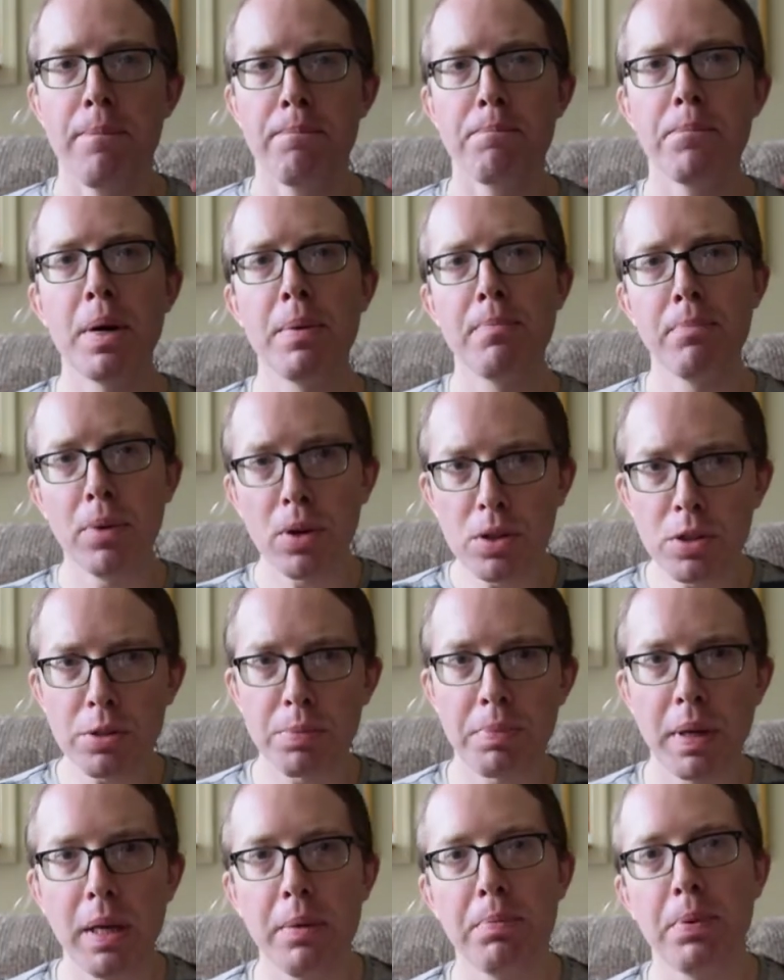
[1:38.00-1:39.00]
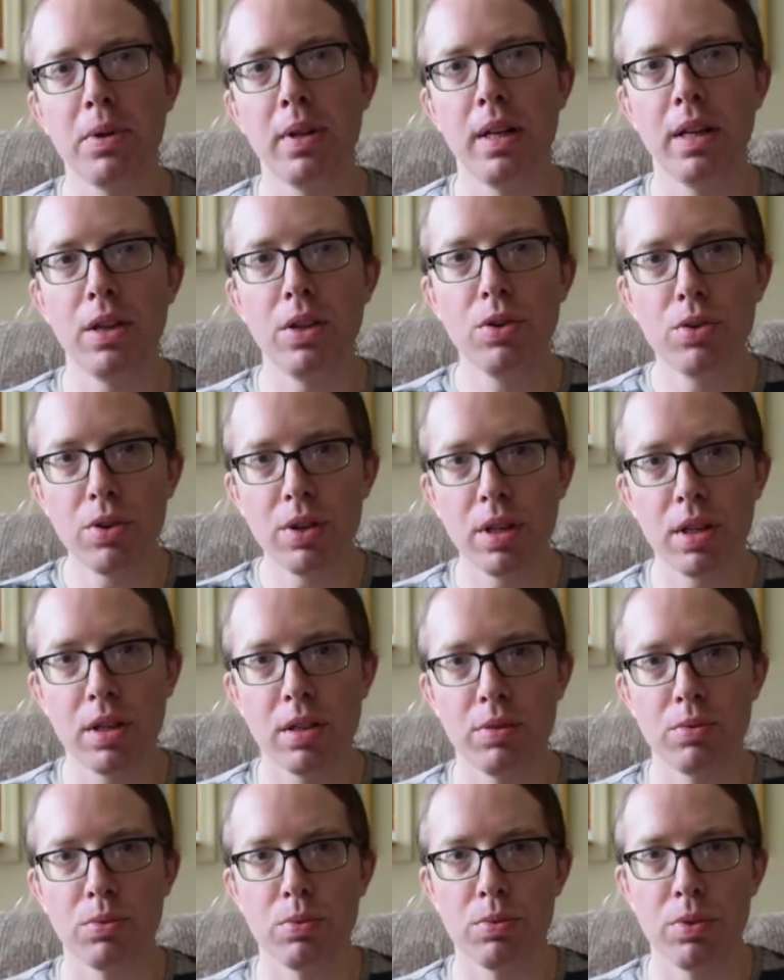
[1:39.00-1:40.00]
But most people in
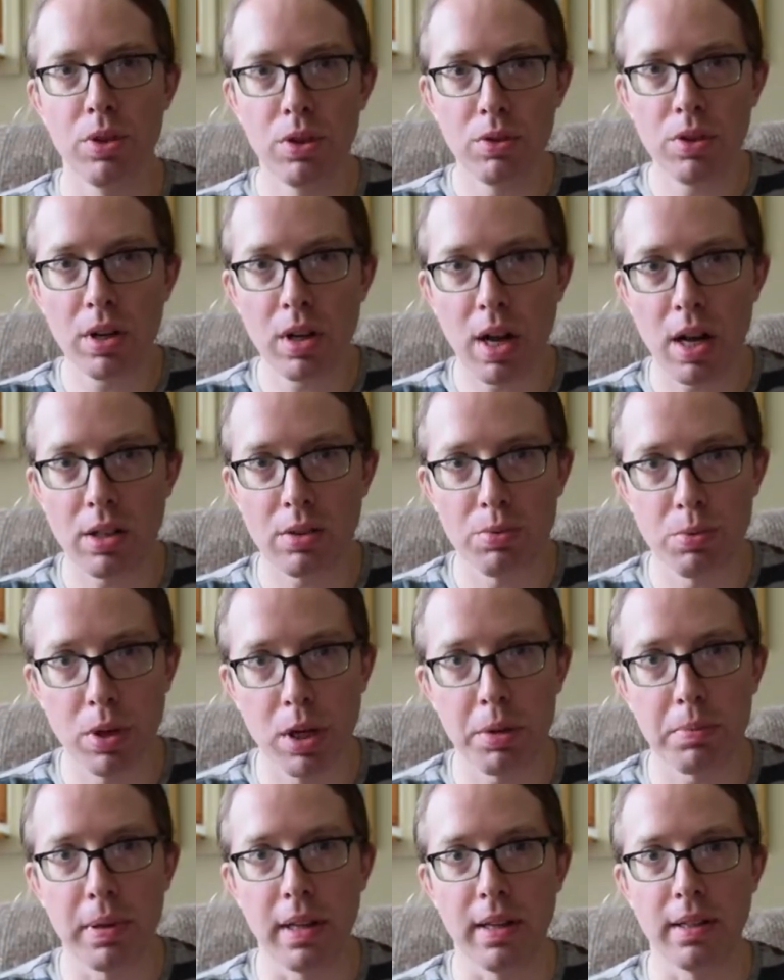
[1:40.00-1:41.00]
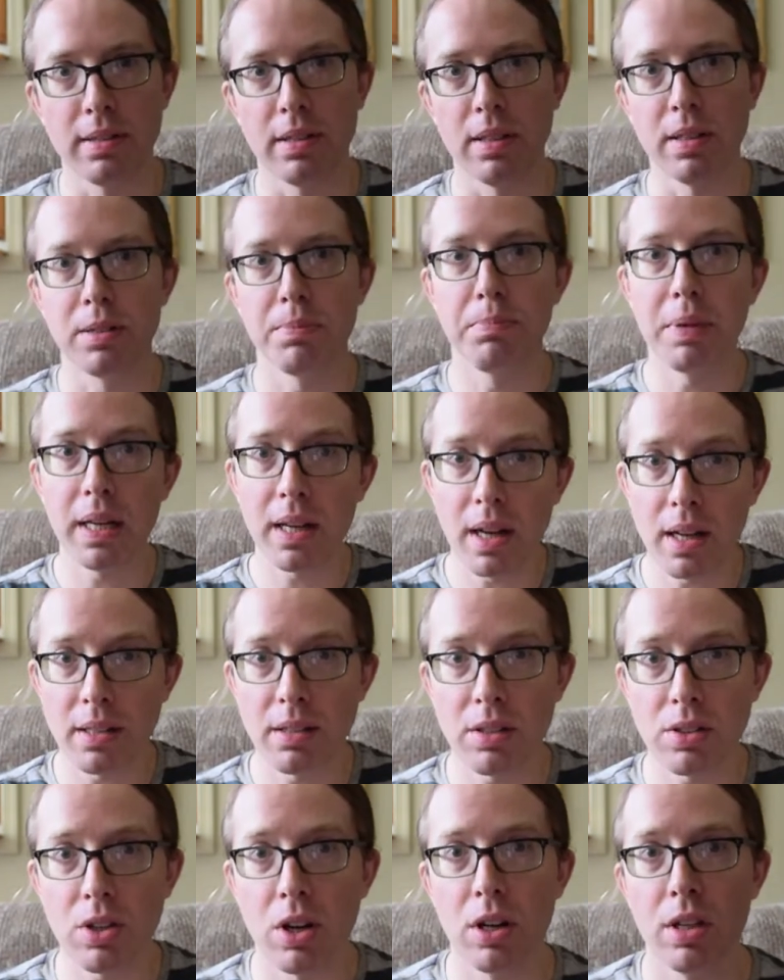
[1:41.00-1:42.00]
union, unionized workplaces, because
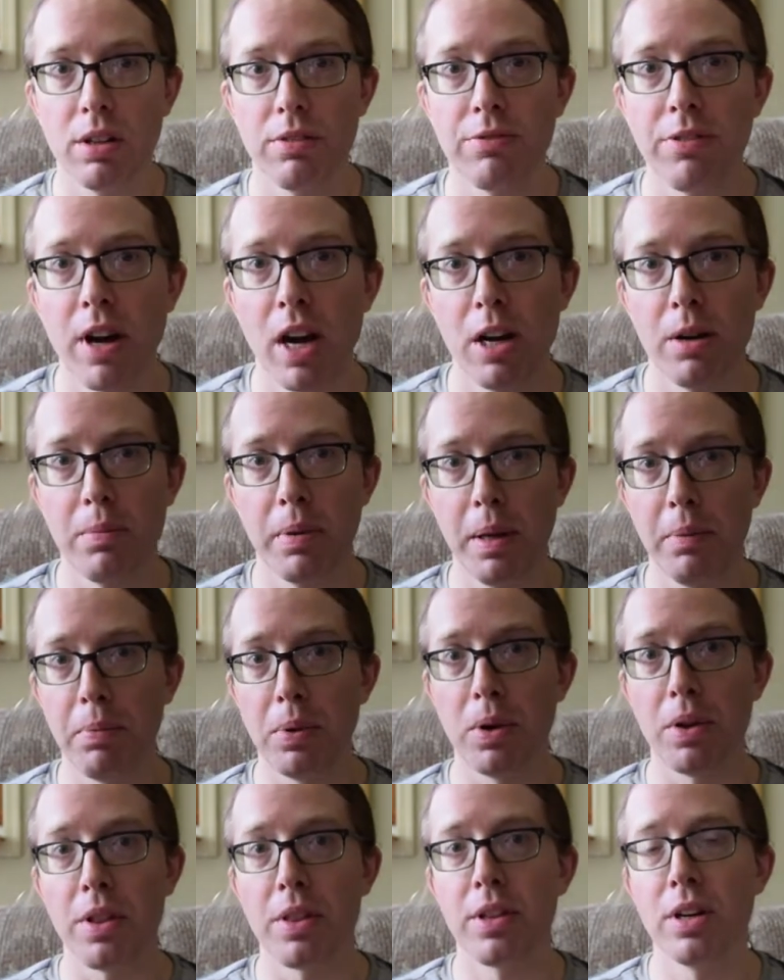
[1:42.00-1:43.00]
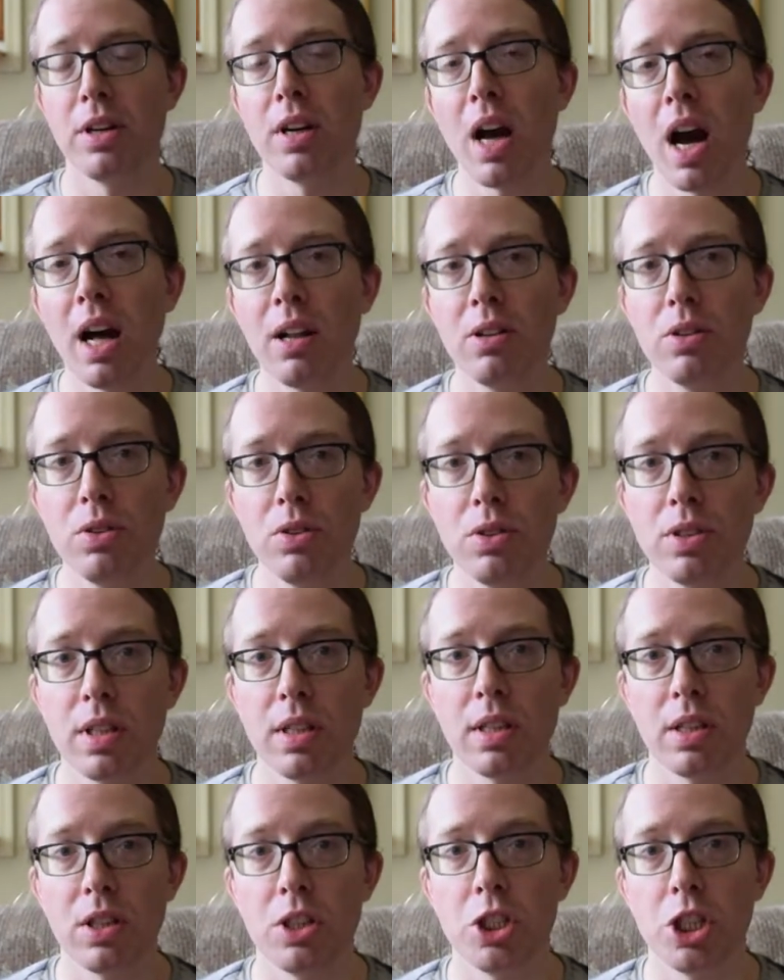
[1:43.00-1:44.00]
it's hard to fire people, they're not
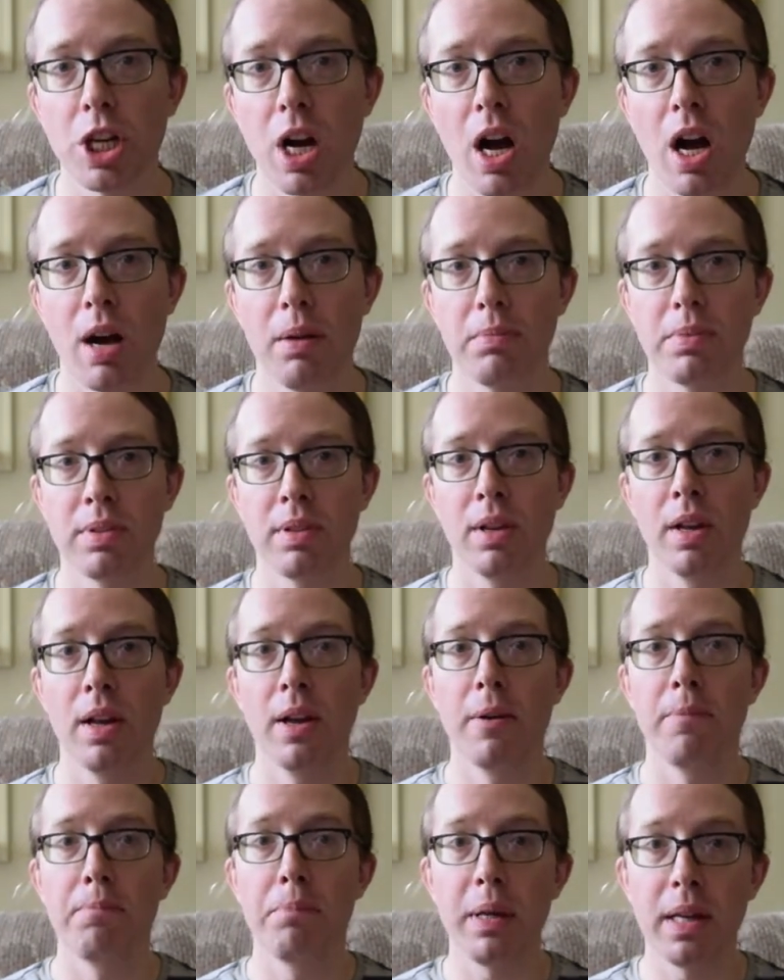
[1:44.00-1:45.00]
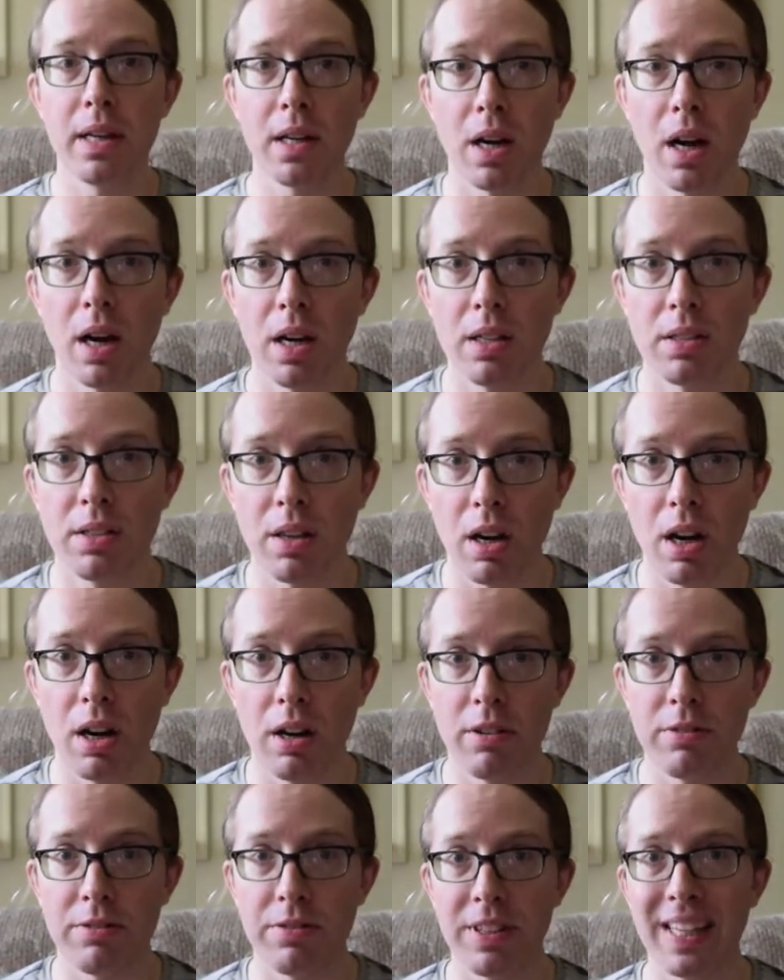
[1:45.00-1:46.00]
losing their jobs because
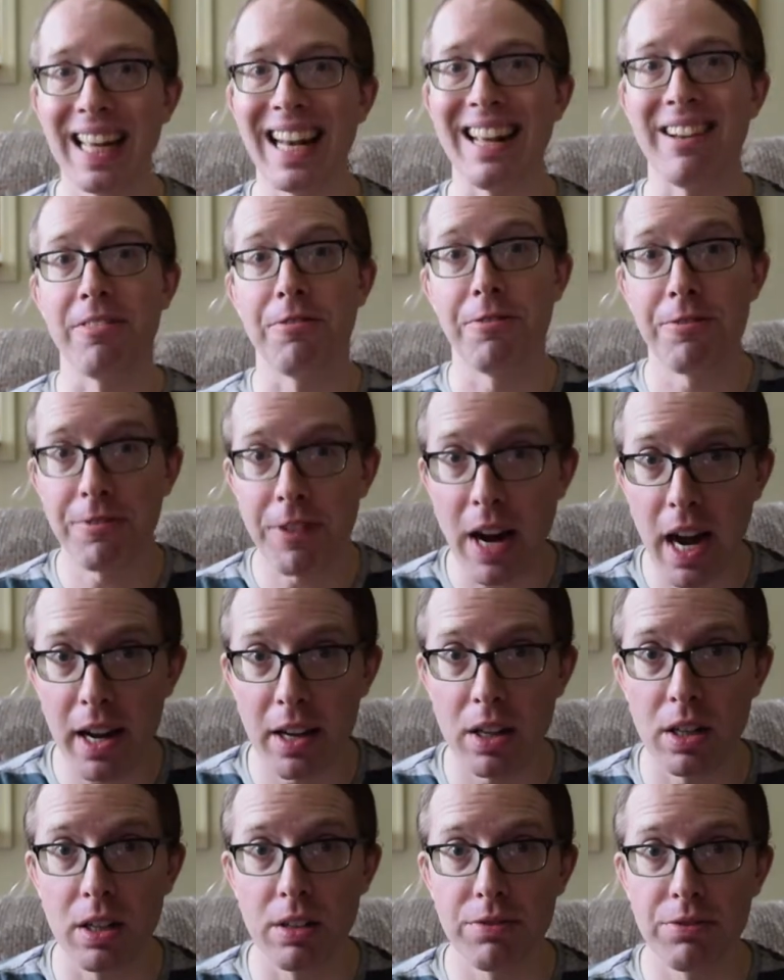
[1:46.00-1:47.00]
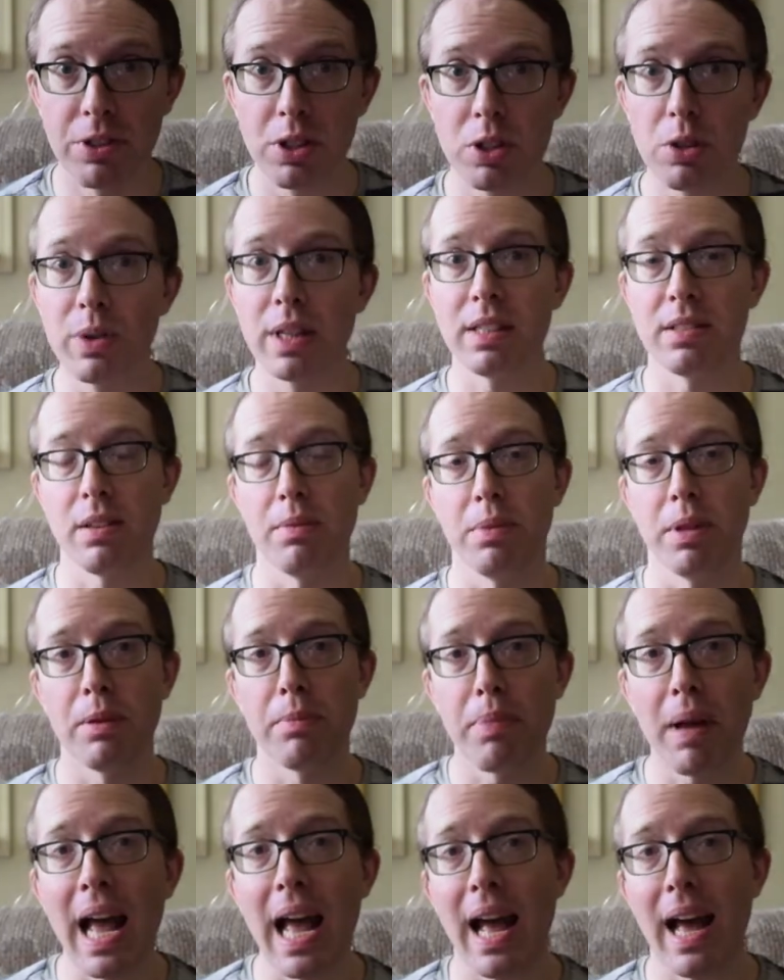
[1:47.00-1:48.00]
of getting fired for doing something
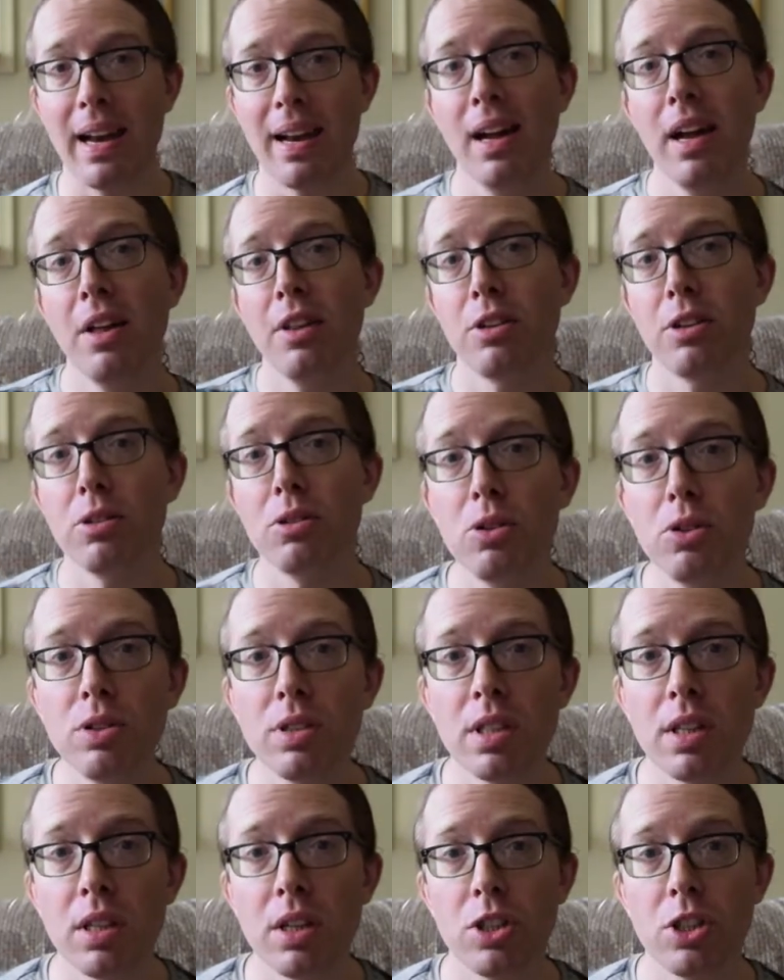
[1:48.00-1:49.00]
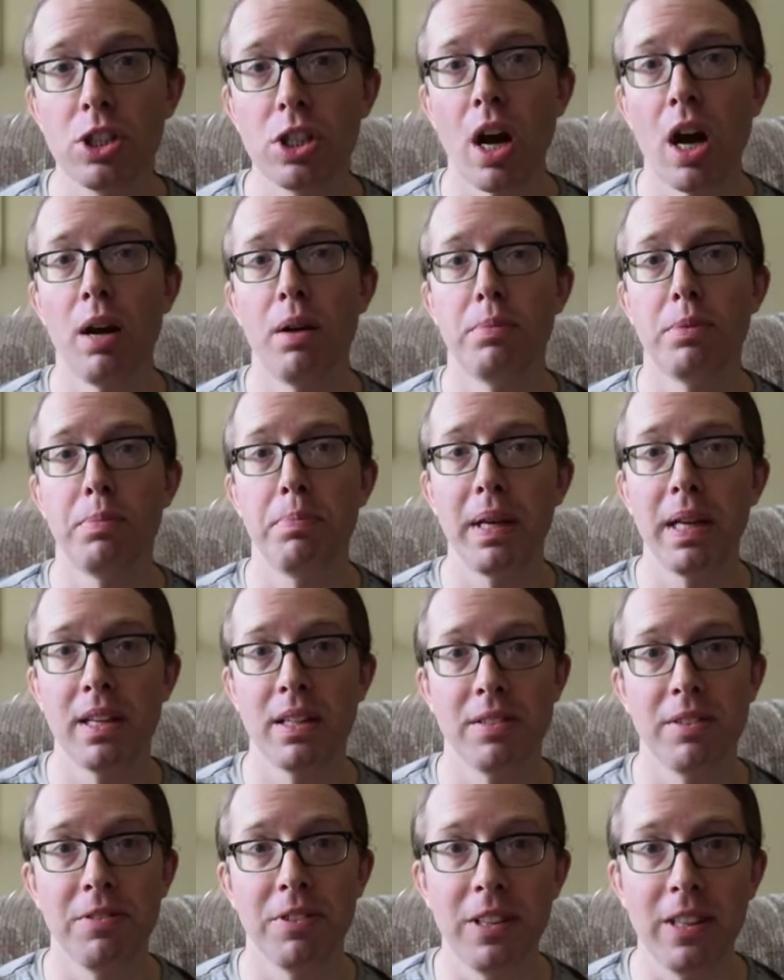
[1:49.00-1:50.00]
bad. They're losing their jobs
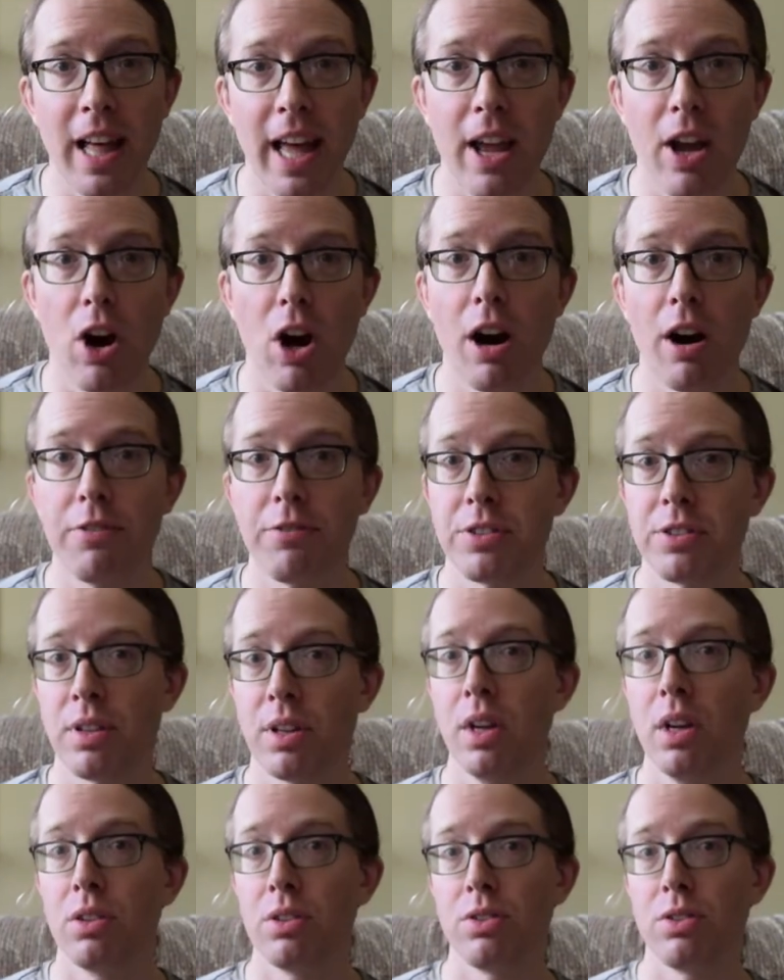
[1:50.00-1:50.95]
because of layoffs.